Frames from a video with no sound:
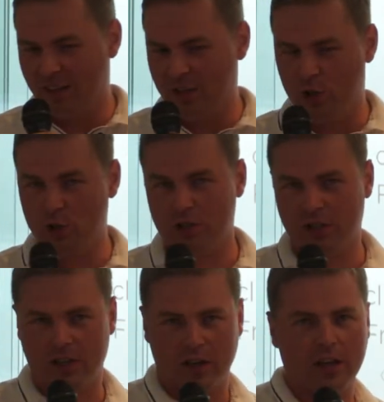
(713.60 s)

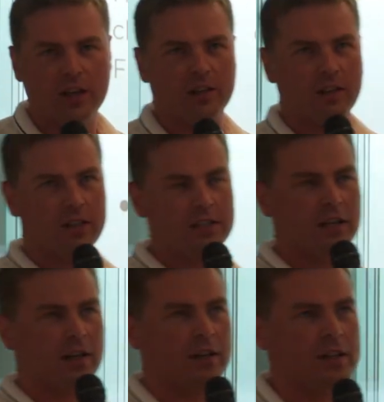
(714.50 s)
Usually, okay, these
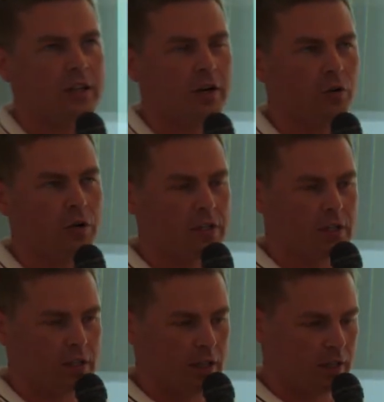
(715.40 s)
are
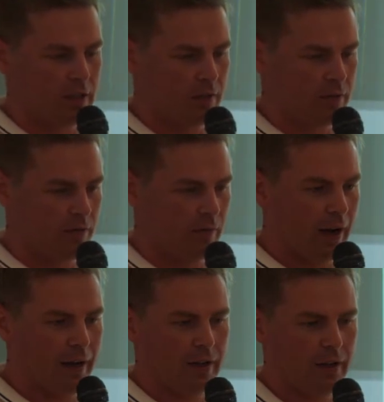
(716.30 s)
reasons that
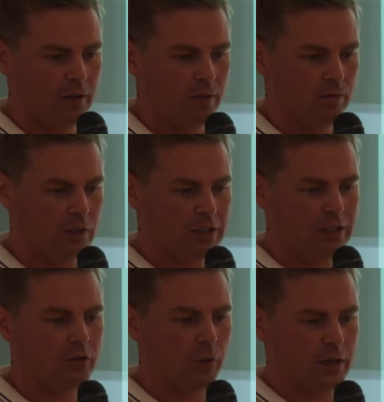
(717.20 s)
I
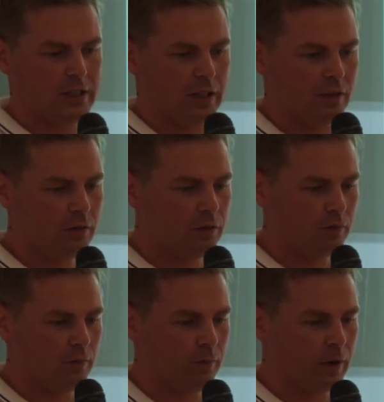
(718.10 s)
distill for myself,
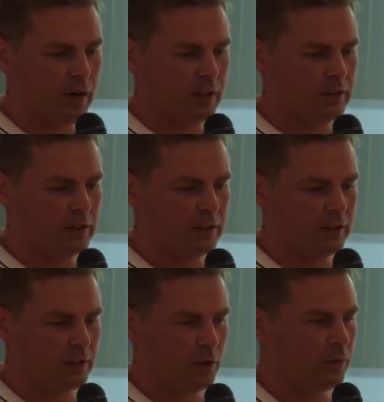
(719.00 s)
but
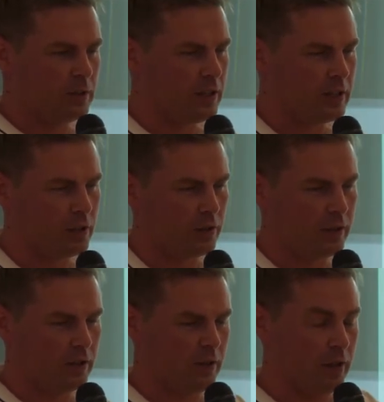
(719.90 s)
obviously that's not
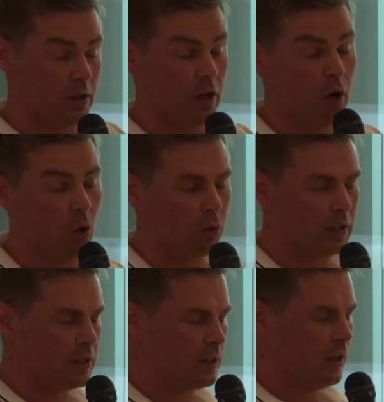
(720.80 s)
the whole
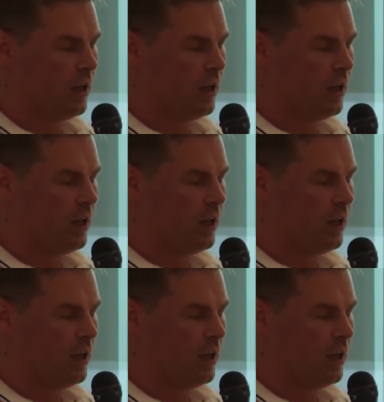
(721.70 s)
list.